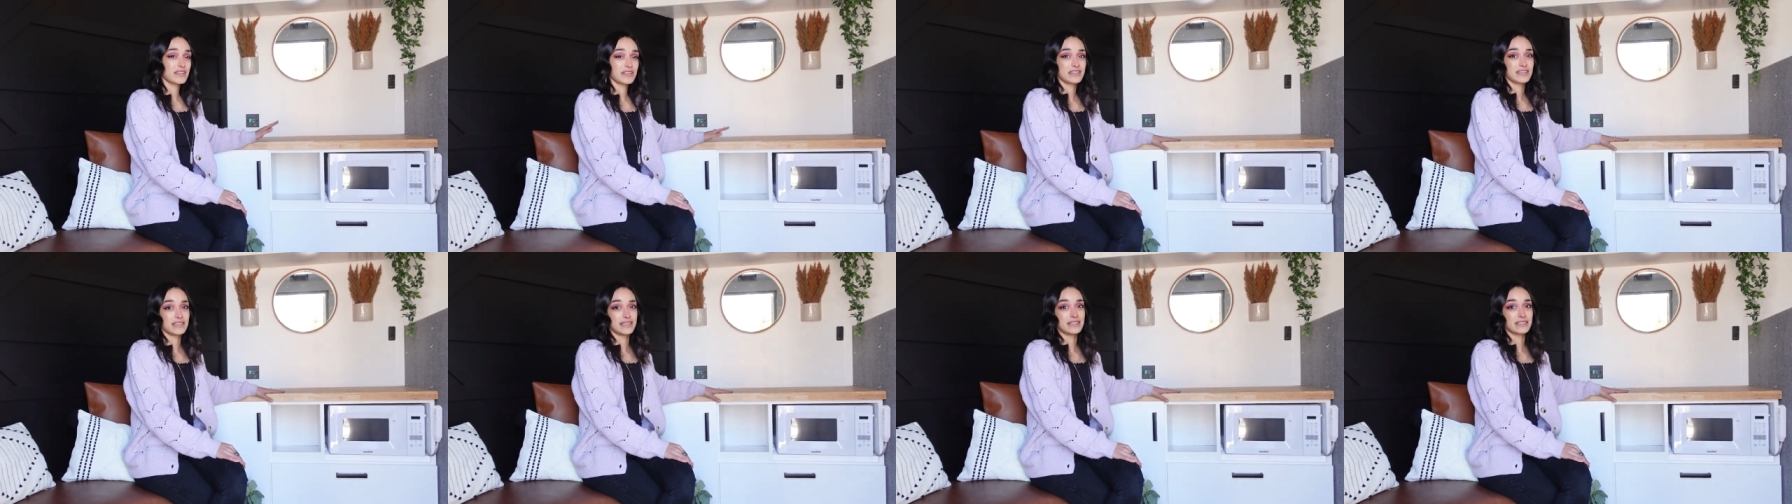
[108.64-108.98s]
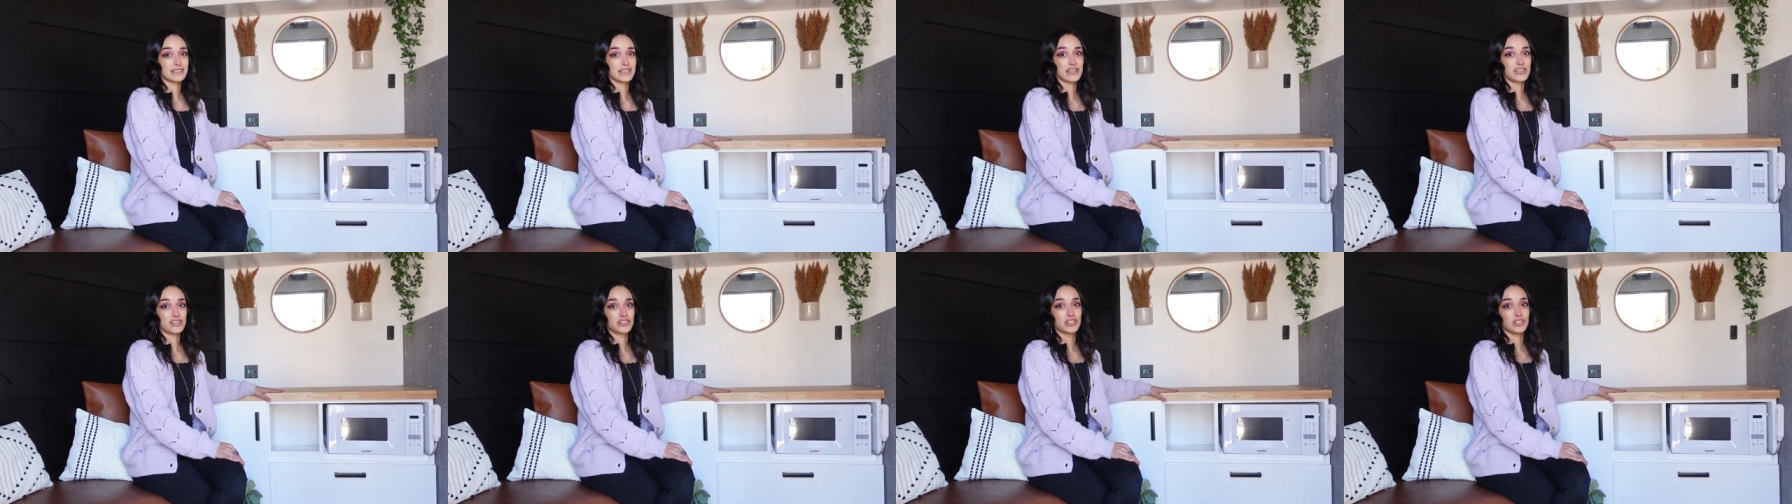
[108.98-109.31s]
the
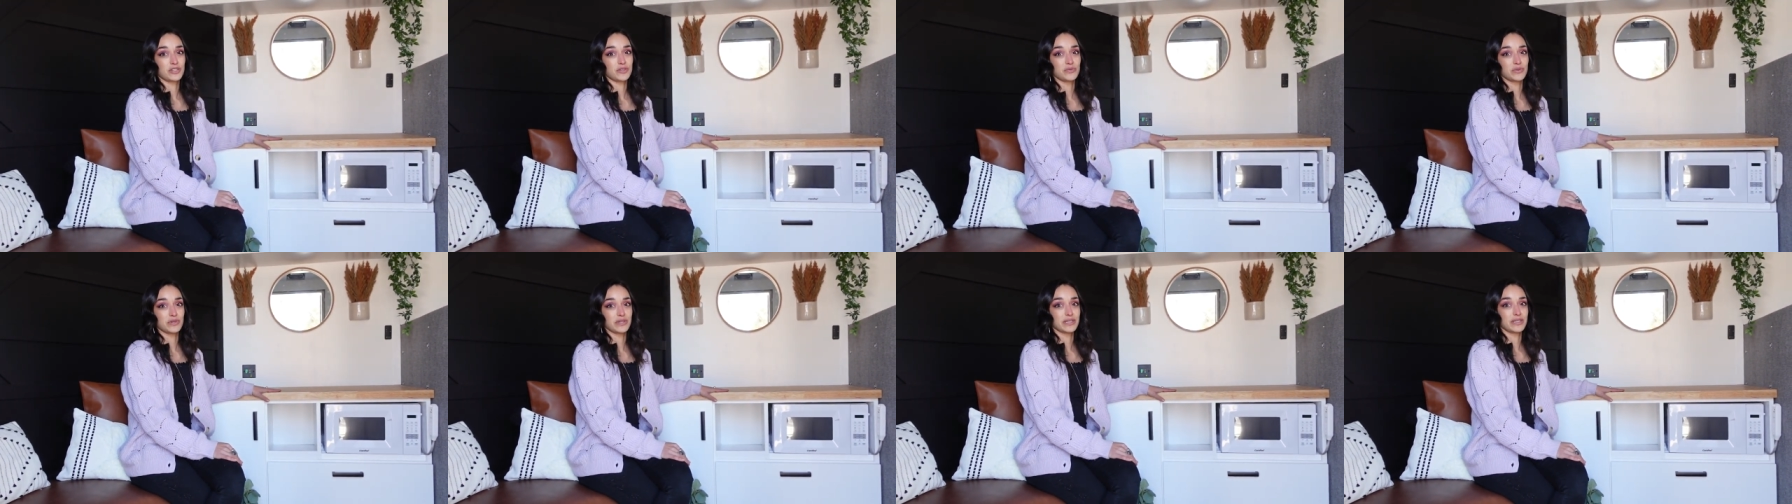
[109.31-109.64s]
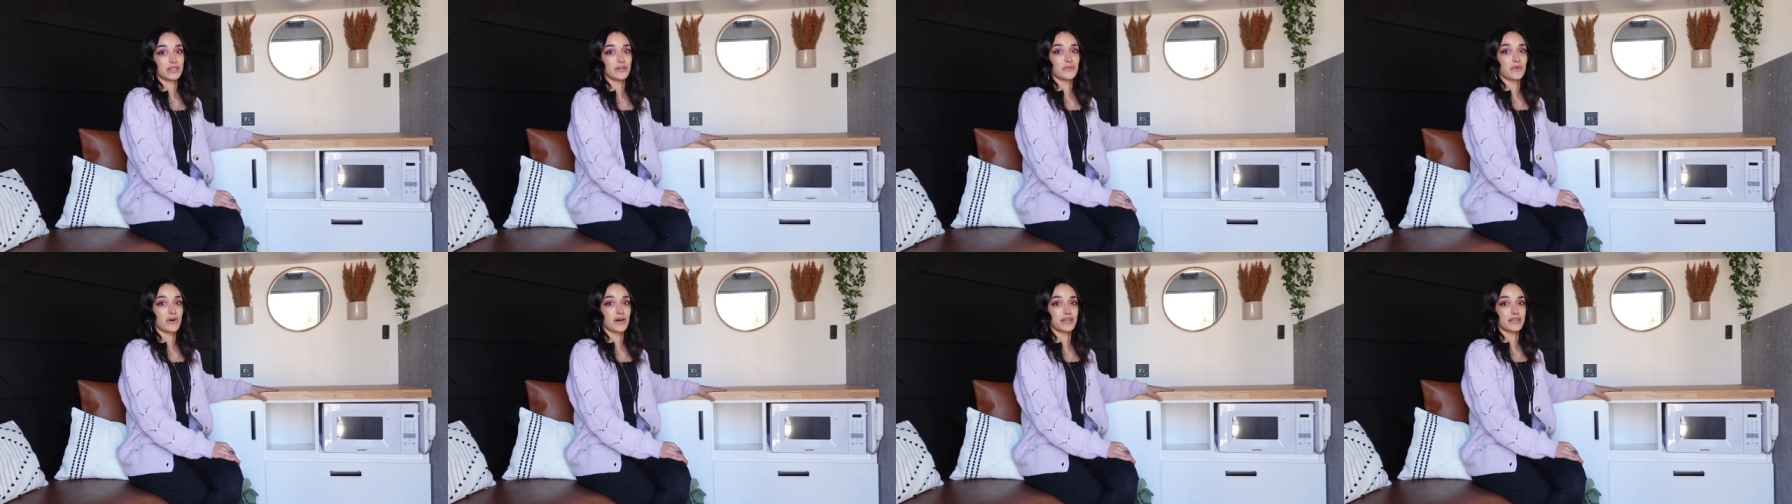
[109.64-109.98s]
things that she
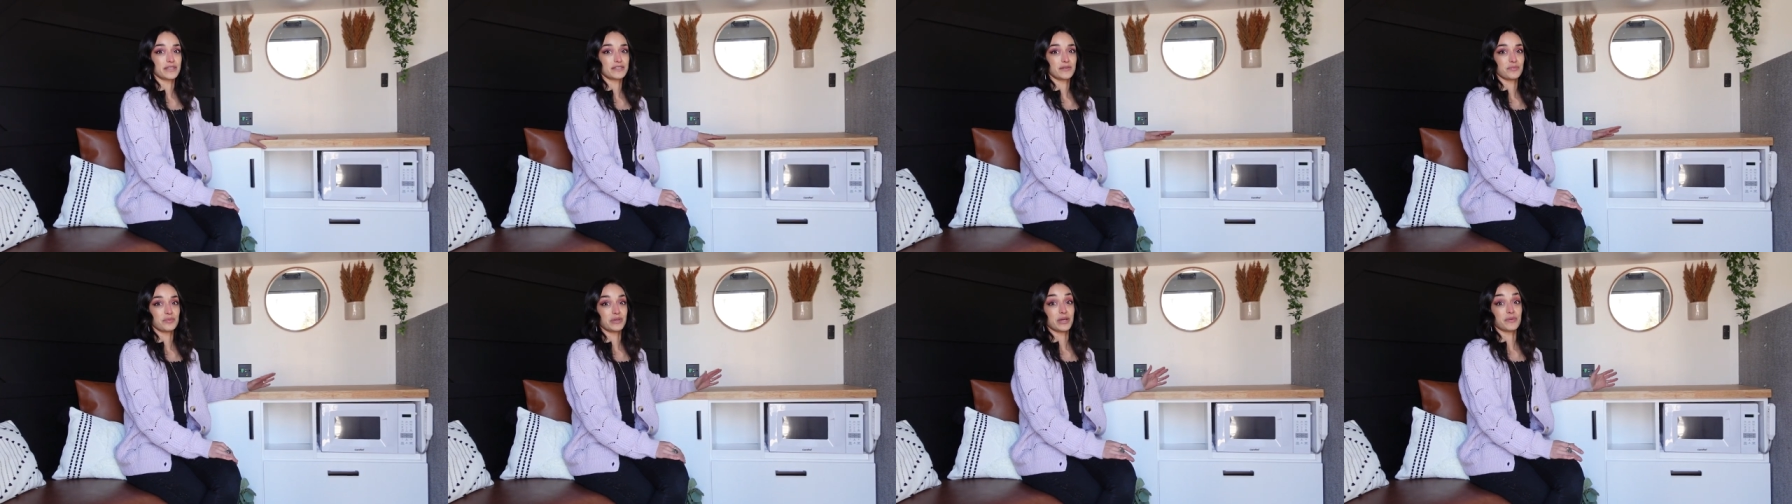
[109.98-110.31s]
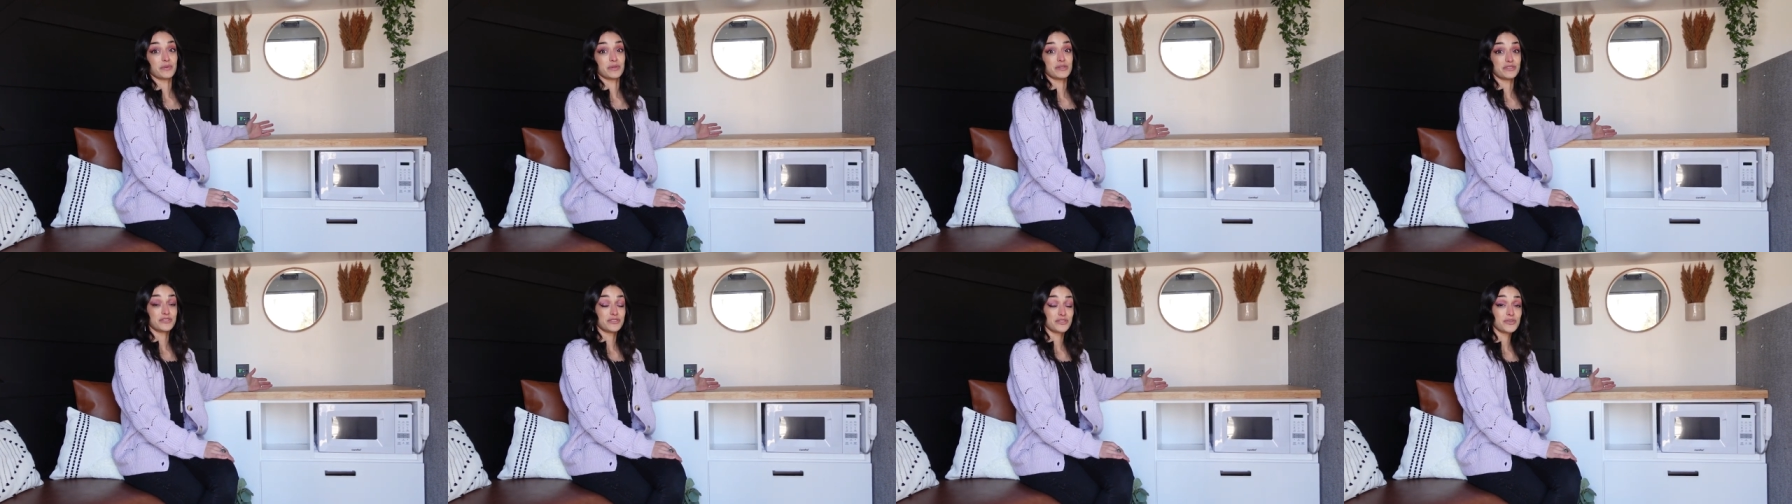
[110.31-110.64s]
really wanted to be
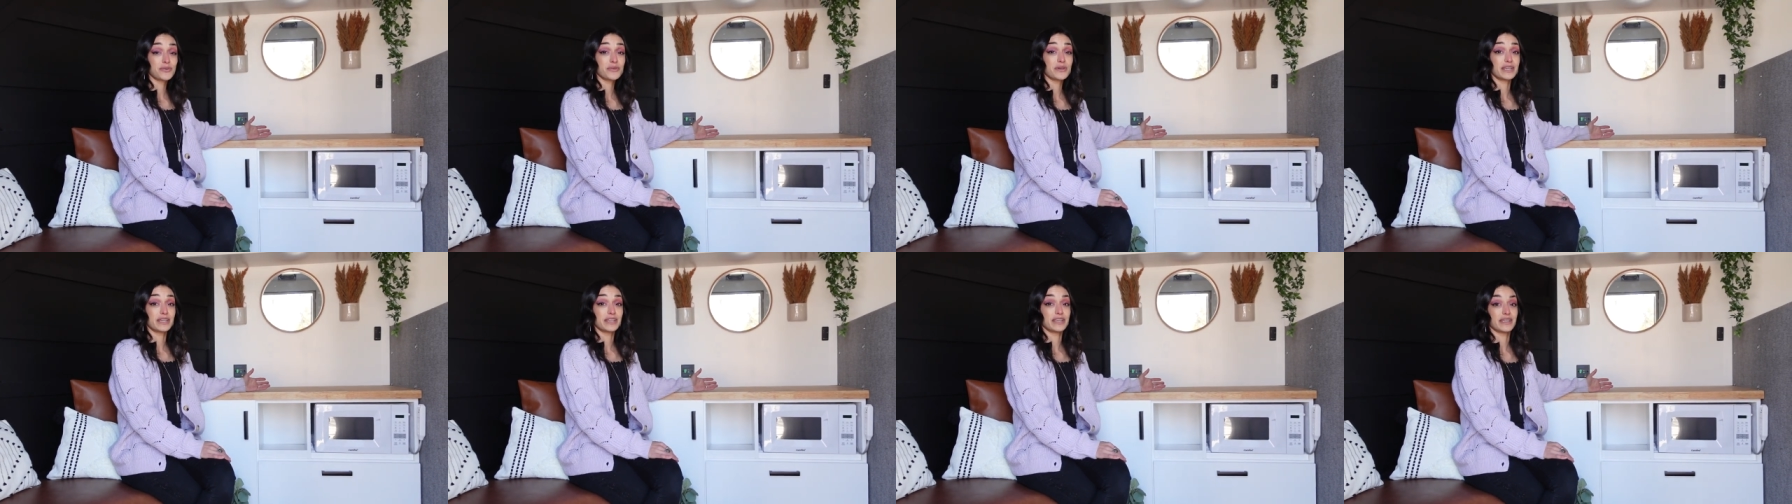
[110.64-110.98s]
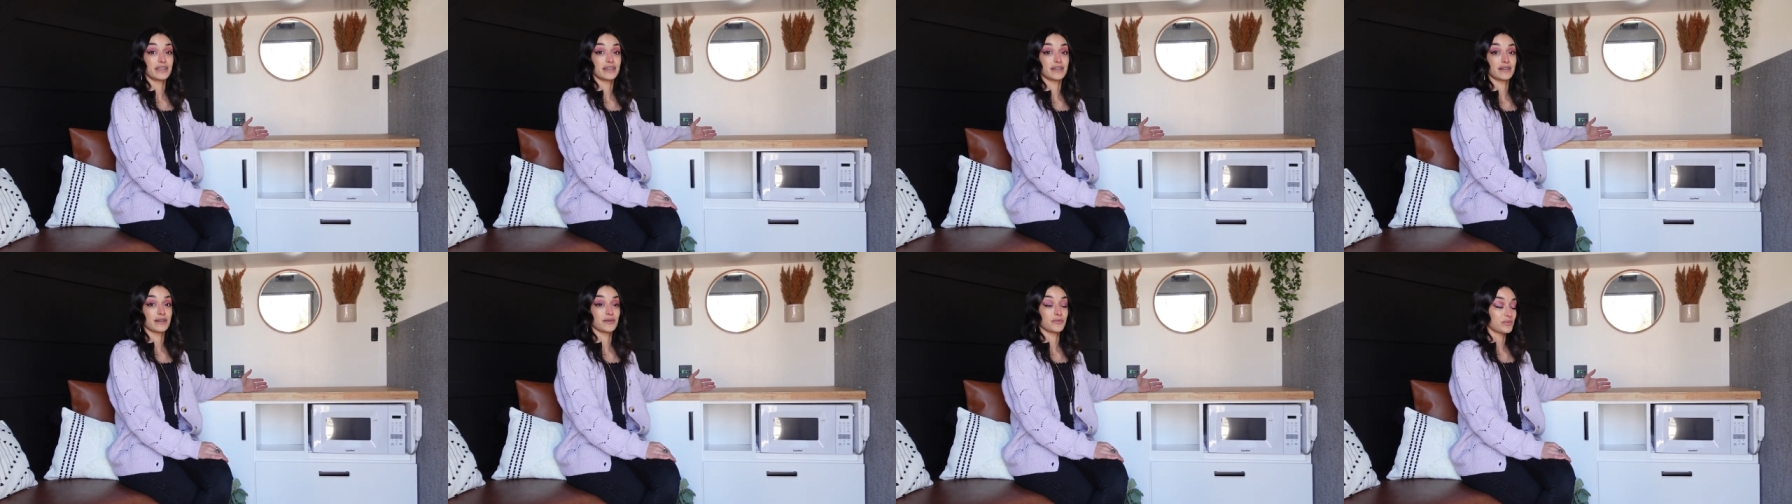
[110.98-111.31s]
able to do in
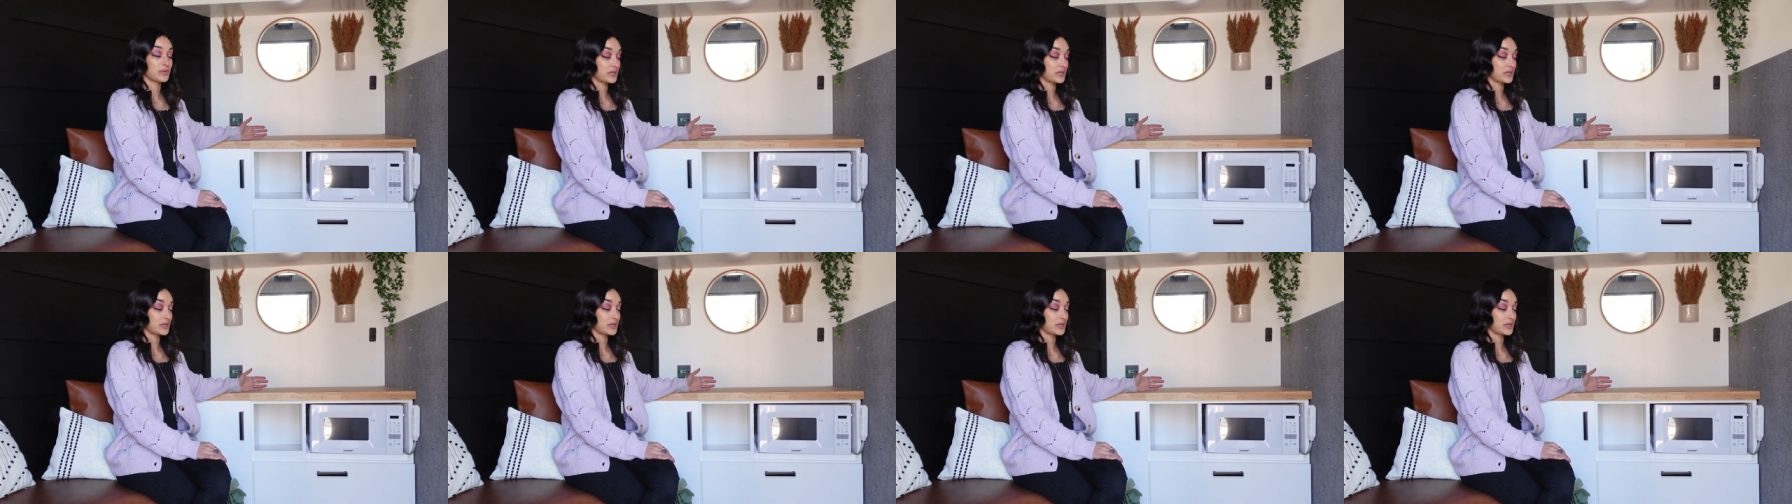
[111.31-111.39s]
here